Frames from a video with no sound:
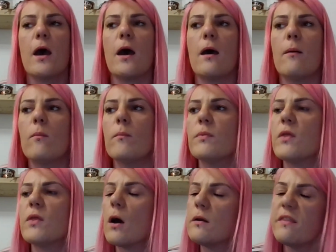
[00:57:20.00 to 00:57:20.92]
The
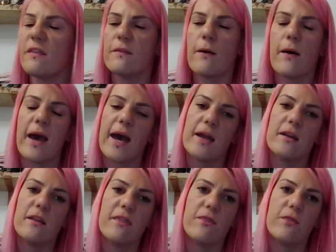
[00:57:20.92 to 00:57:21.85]
only thing that I had
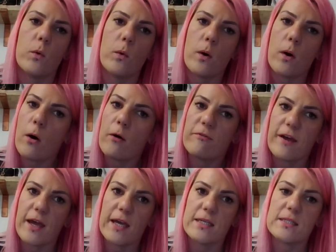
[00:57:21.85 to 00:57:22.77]
a thought of
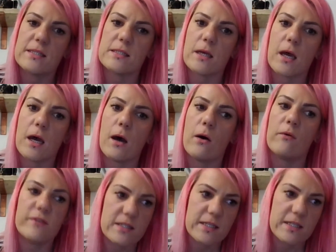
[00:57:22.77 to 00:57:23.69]
is,
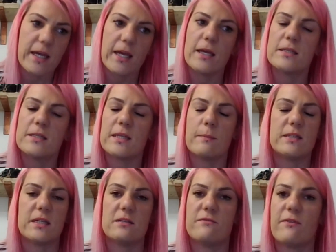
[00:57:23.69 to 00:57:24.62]
obviously
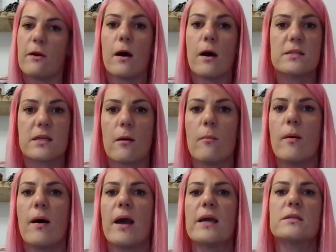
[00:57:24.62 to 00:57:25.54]
CBT is very hard to come
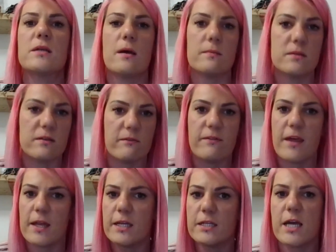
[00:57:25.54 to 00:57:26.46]
by in terms of the
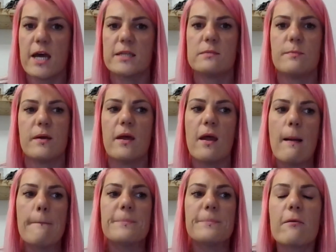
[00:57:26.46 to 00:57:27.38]
NHS, but
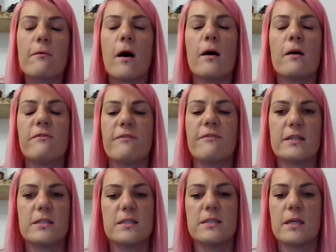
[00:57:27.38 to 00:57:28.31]
there are
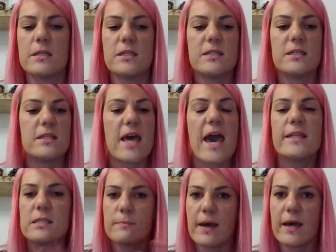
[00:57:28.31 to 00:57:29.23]
factors such as the
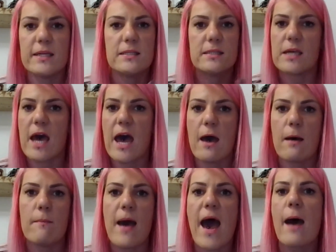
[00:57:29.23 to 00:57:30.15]
Headspace
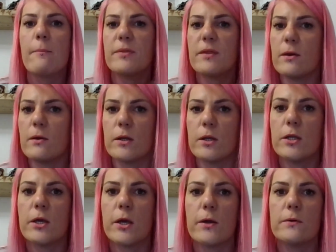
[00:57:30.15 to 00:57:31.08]
app that you can
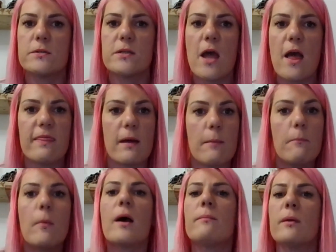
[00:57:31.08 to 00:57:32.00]
use that
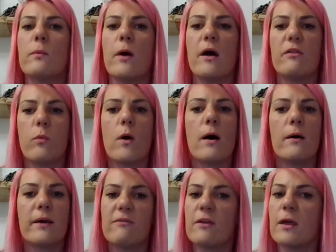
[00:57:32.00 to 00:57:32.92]
might be worthwhile
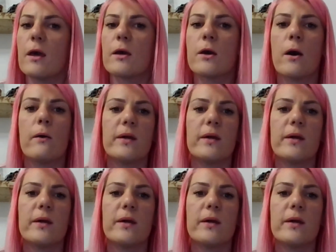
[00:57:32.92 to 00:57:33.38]
giving it a go.